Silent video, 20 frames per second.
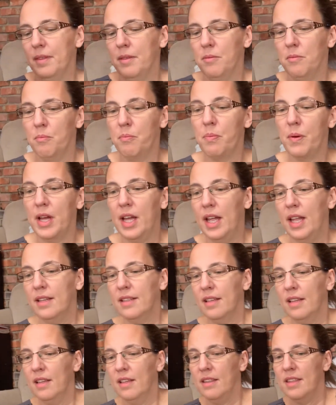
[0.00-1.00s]
But
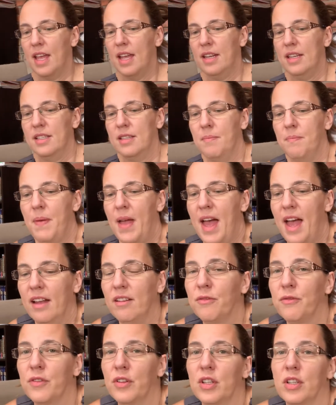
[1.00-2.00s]
that is packed
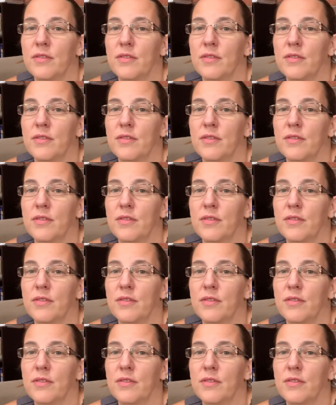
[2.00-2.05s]
full